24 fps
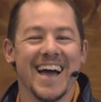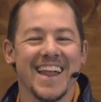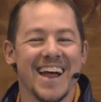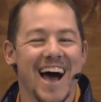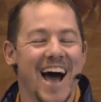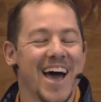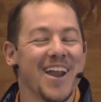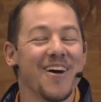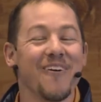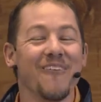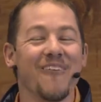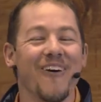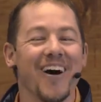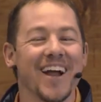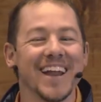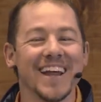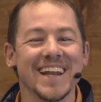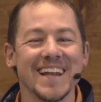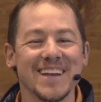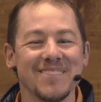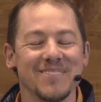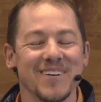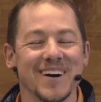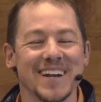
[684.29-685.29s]
I don't want
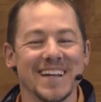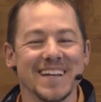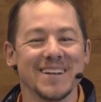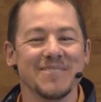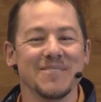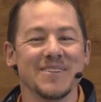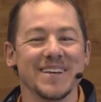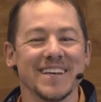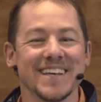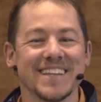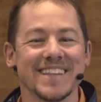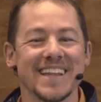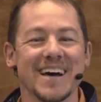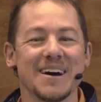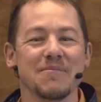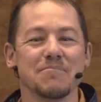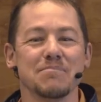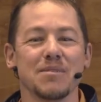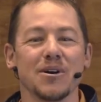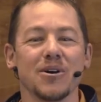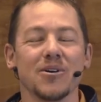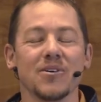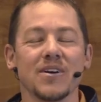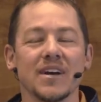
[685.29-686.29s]
anybody to be in
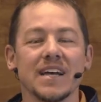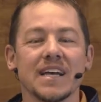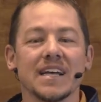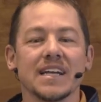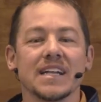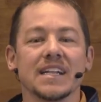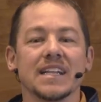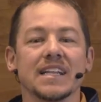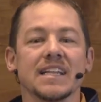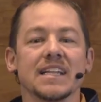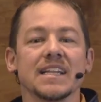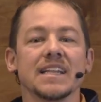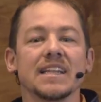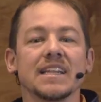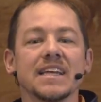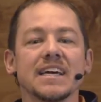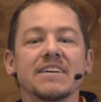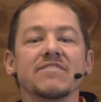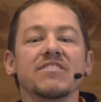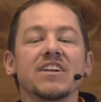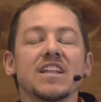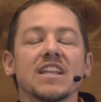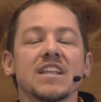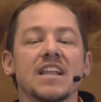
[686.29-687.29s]
that boat.
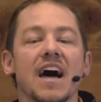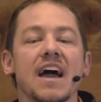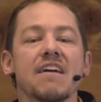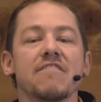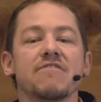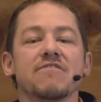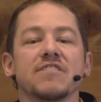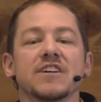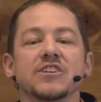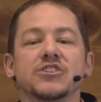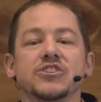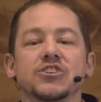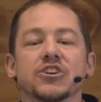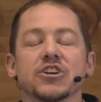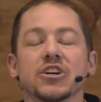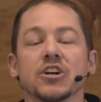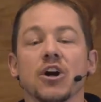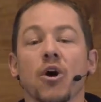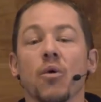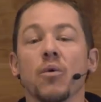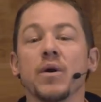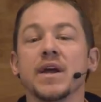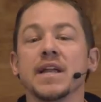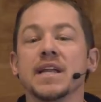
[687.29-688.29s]
Live a life that you're
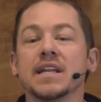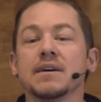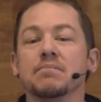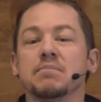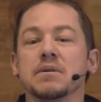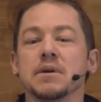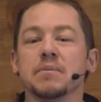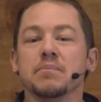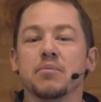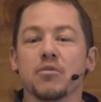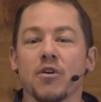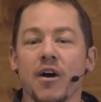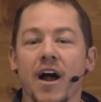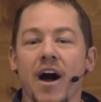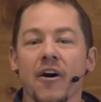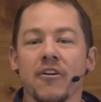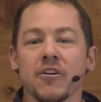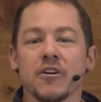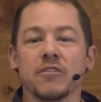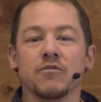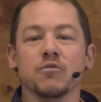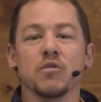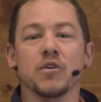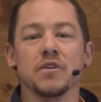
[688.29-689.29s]
going to be
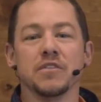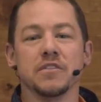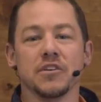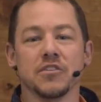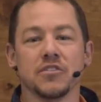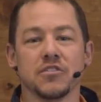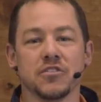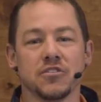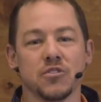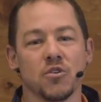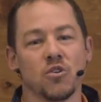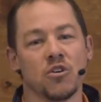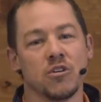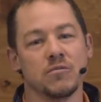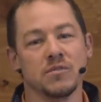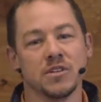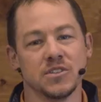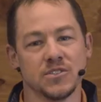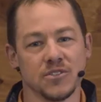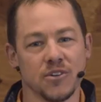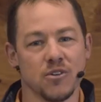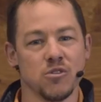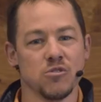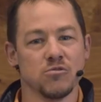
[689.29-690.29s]
proud of when the storm
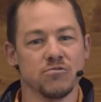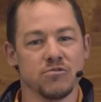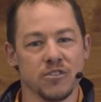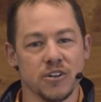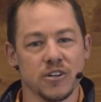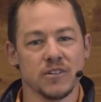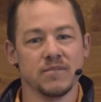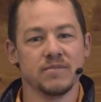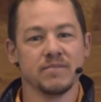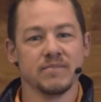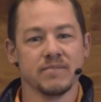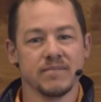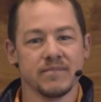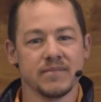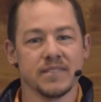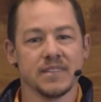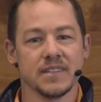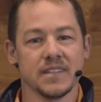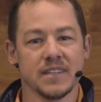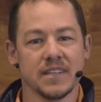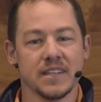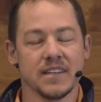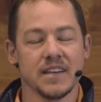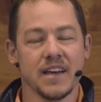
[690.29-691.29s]
is over.
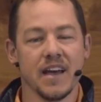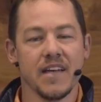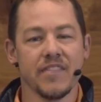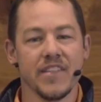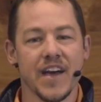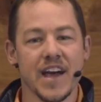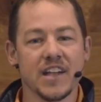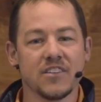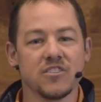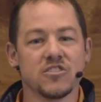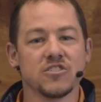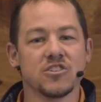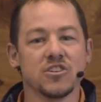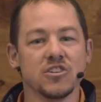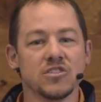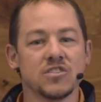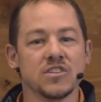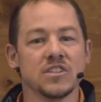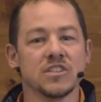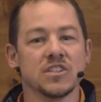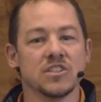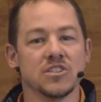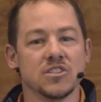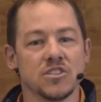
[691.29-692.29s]
And that's
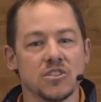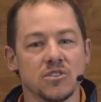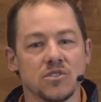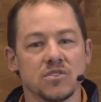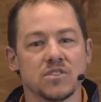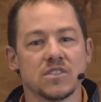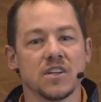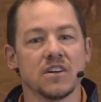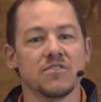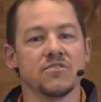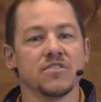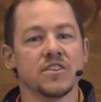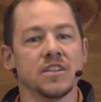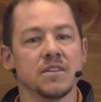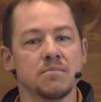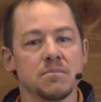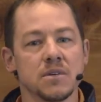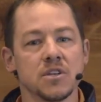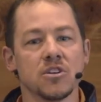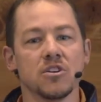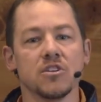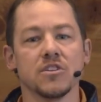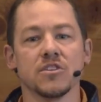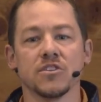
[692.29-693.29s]
choosing to do stuff in the
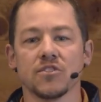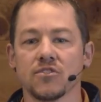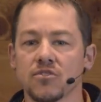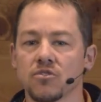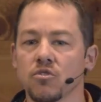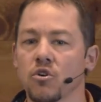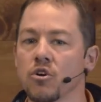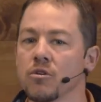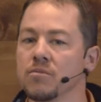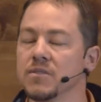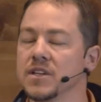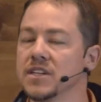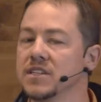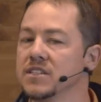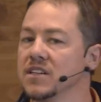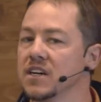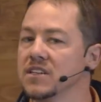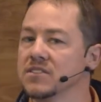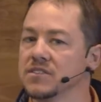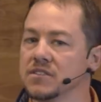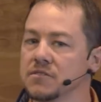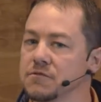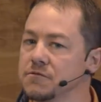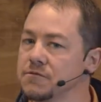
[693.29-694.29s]
middle of the storm that
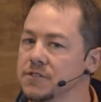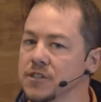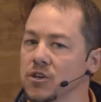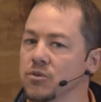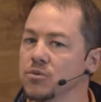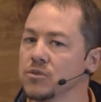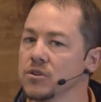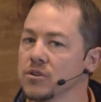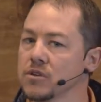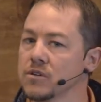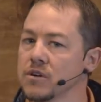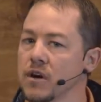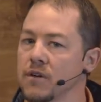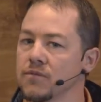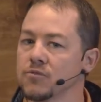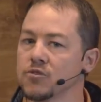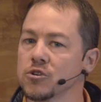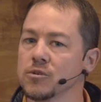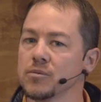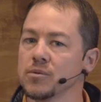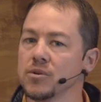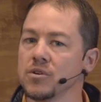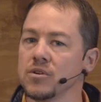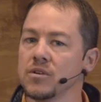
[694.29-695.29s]
doesn't feel real
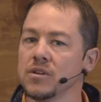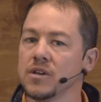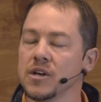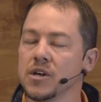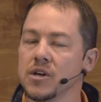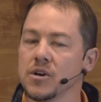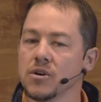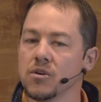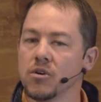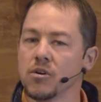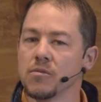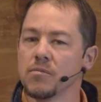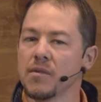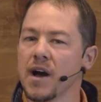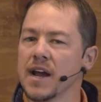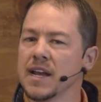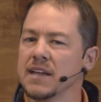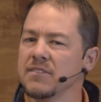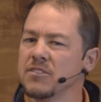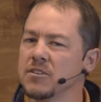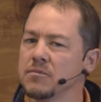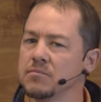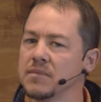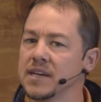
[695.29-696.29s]
comfortable or might
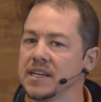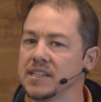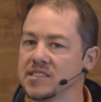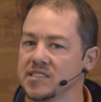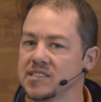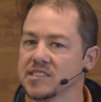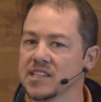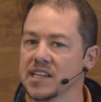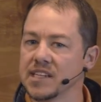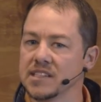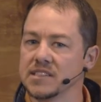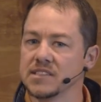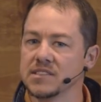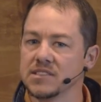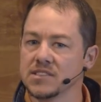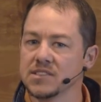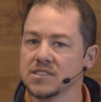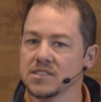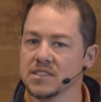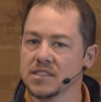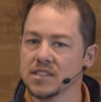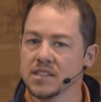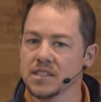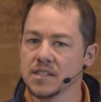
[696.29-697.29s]
even make
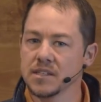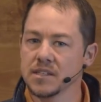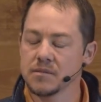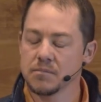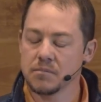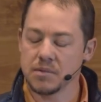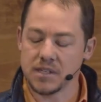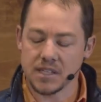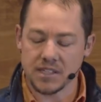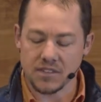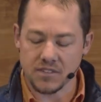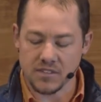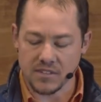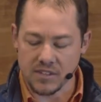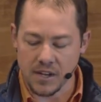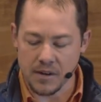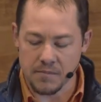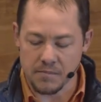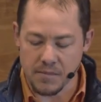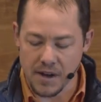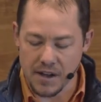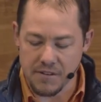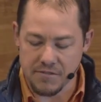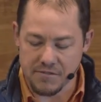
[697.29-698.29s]
sense, but it's
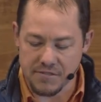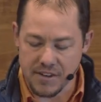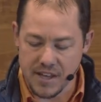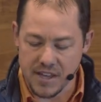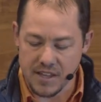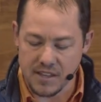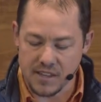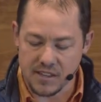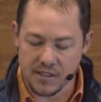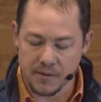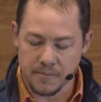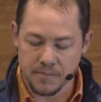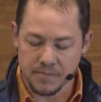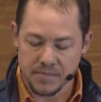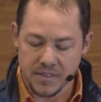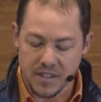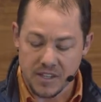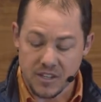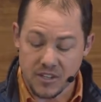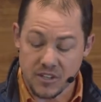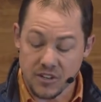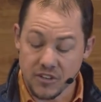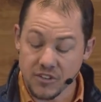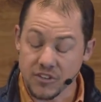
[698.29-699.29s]
done by faith.
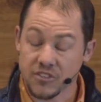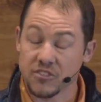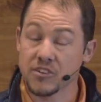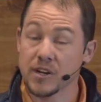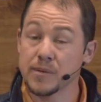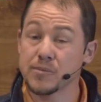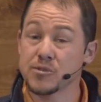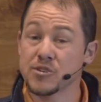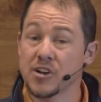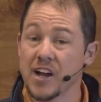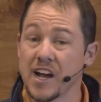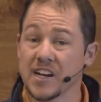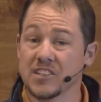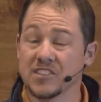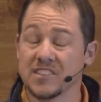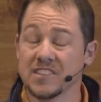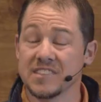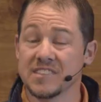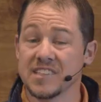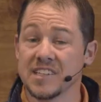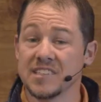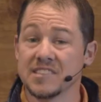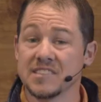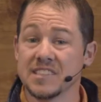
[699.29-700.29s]
You know, the scripture actually
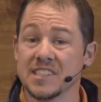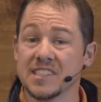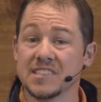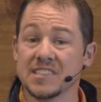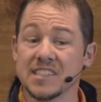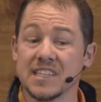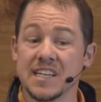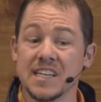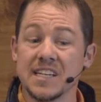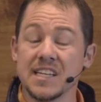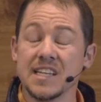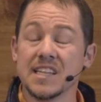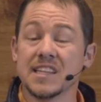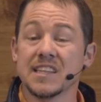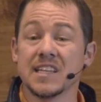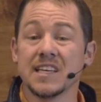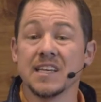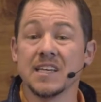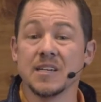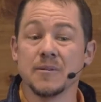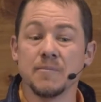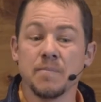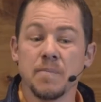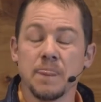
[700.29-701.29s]
says this
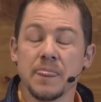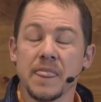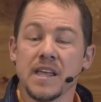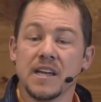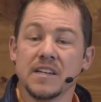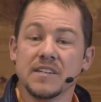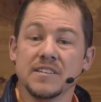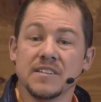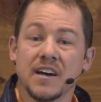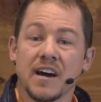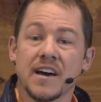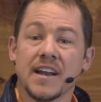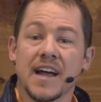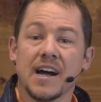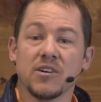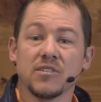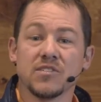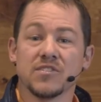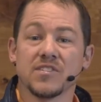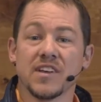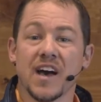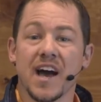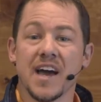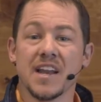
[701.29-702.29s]
anything done
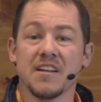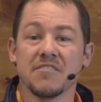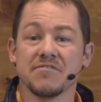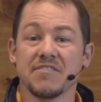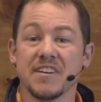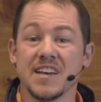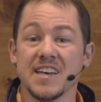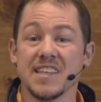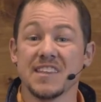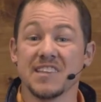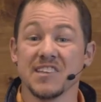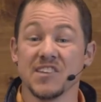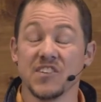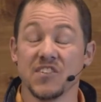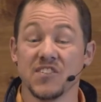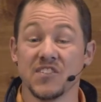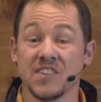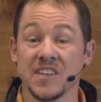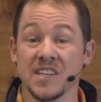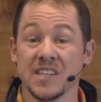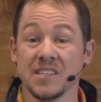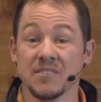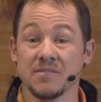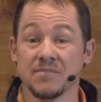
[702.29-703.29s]
outside of faith is
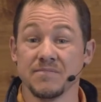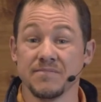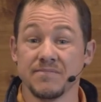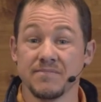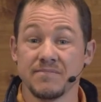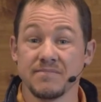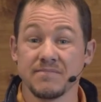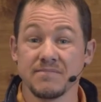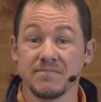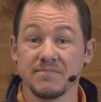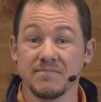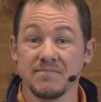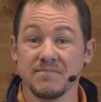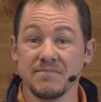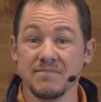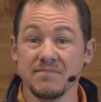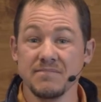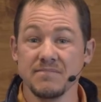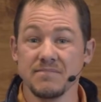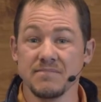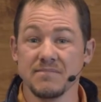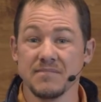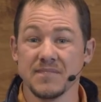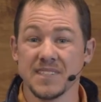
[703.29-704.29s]
sin.
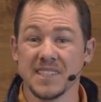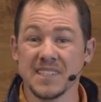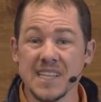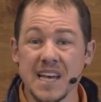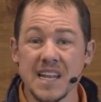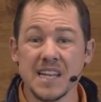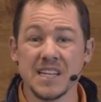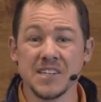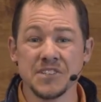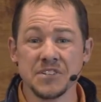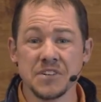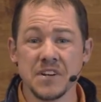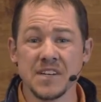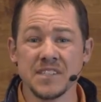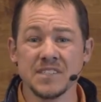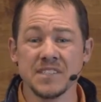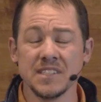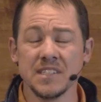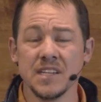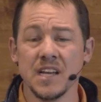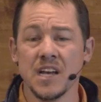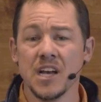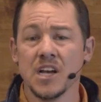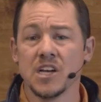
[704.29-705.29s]
Isn't that
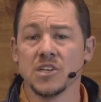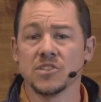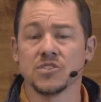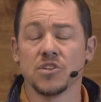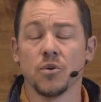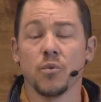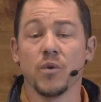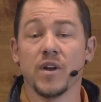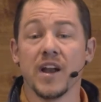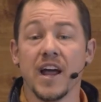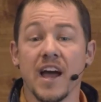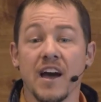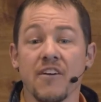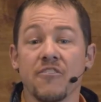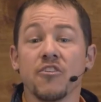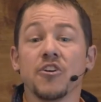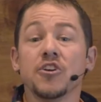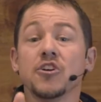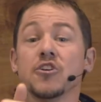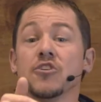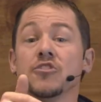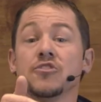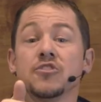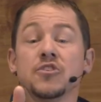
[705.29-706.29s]
interesting? So, whatever
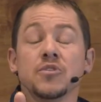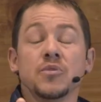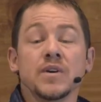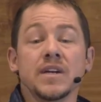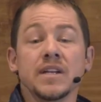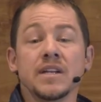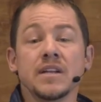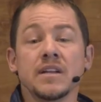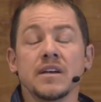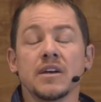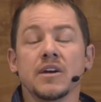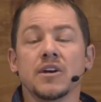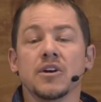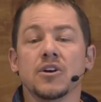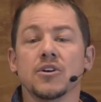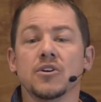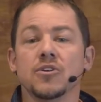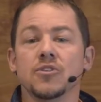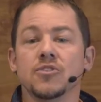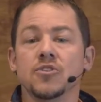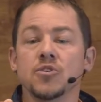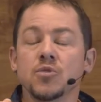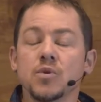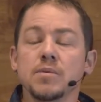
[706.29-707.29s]
you're doing,
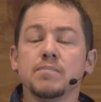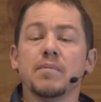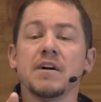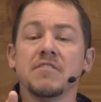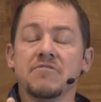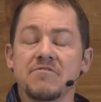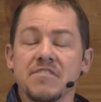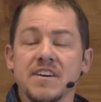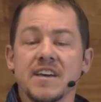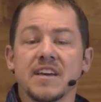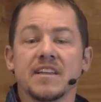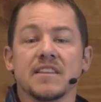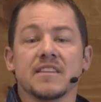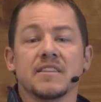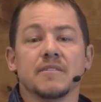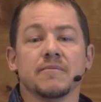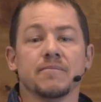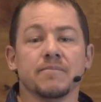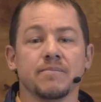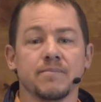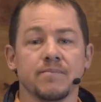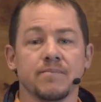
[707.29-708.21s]
do it by faith.